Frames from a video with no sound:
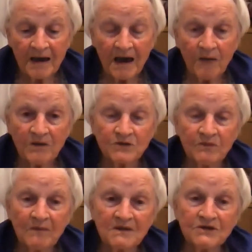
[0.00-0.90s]
And what
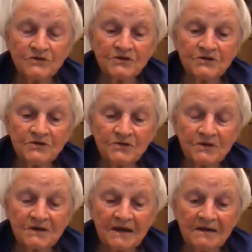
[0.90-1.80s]
Swamiji used to do,
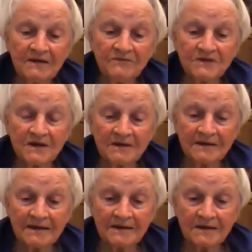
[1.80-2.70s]
he lived in
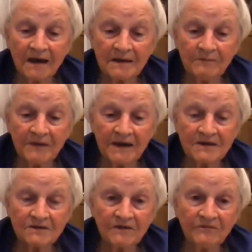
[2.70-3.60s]
a tiny place
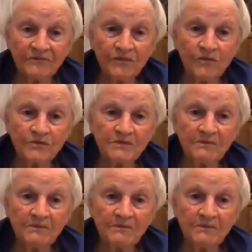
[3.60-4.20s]
called